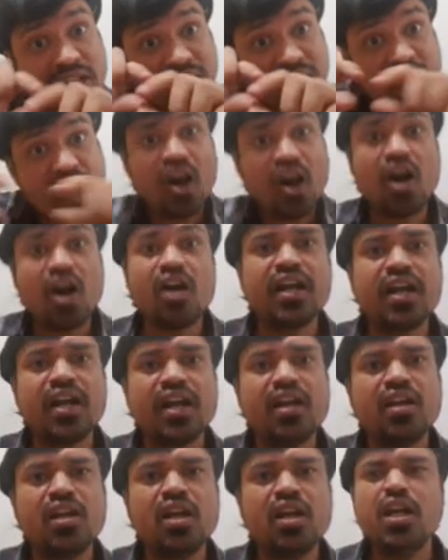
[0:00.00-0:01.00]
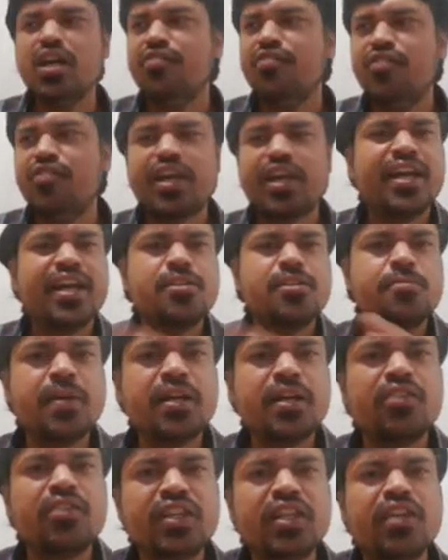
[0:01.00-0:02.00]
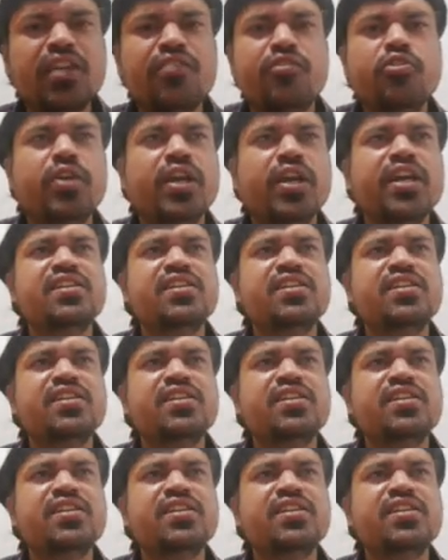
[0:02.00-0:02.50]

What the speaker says: a long tail, we can expect within few days,